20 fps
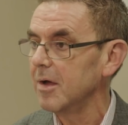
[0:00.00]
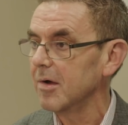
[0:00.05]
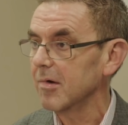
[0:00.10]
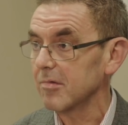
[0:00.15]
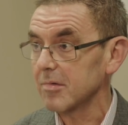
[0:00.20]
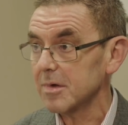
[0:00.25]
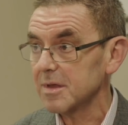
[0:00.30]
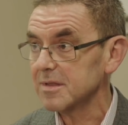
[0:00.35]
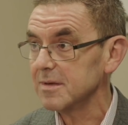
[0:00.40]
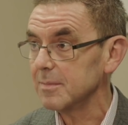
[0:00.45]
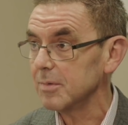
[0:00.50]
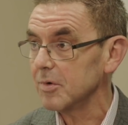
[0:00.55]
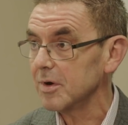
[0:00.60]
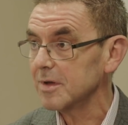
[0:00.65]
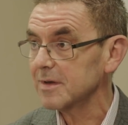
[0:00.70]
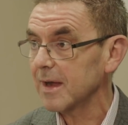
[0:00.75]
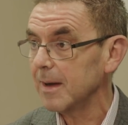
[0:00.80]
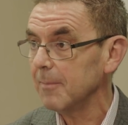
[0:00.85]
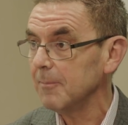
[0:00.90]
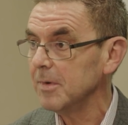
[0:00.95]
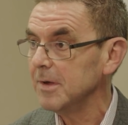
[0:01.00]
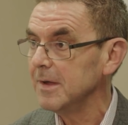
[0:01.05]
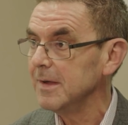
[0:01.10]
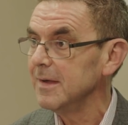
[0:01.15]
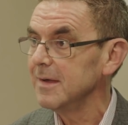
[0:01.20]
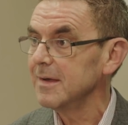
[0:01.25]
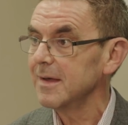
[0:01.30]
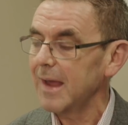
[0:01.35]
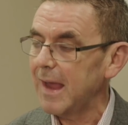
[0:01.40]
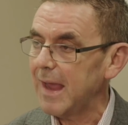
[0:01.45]
reasonable income
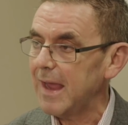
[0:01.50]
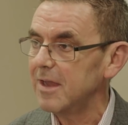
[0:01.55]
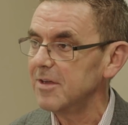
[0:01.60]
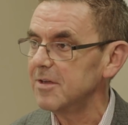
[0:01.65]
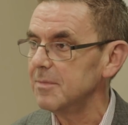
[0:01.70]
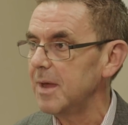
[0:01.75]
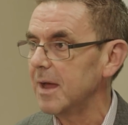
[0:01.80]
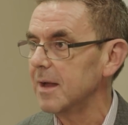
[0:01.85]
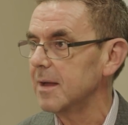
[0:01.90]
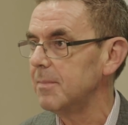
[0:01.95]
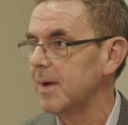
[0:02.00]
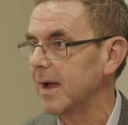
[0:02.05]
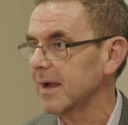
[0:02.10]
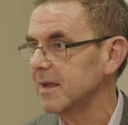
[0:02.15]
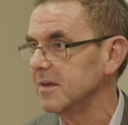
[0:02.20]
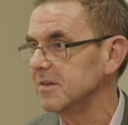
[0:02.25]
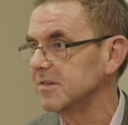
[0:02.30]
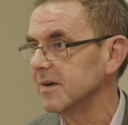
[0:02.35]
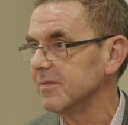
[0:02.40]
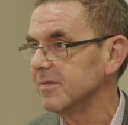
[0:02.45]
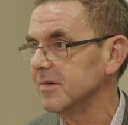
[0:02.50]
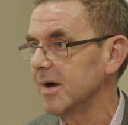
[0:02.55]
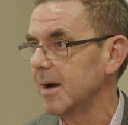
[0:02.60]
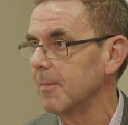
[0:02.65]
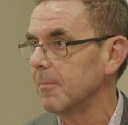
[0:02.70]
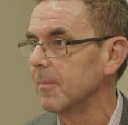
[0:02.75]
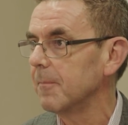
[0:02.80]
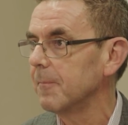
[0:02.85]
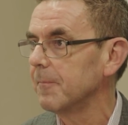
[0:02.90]
and to be able to back each other up.